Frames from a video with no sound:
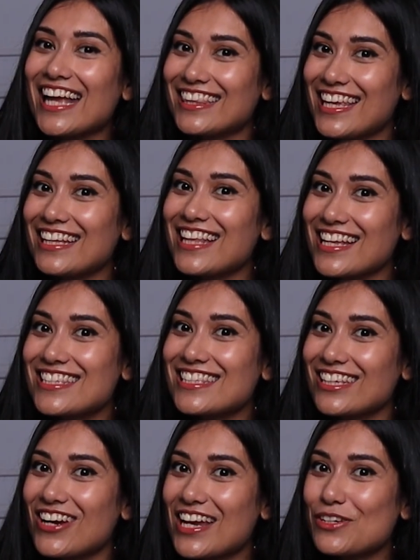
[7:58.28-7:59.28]
I think that's
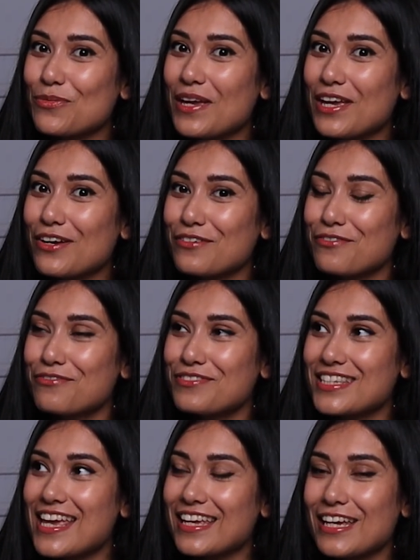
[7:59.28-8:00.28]
the right way of
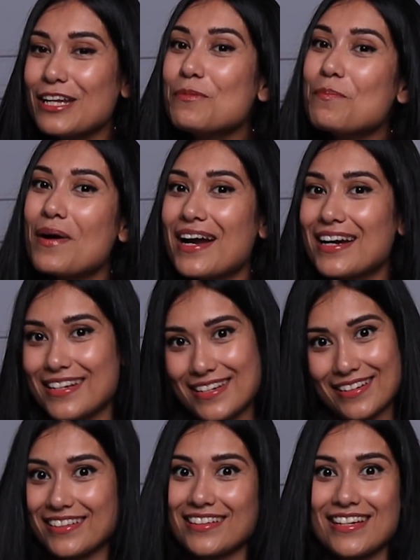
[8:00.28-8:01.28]
saying it, but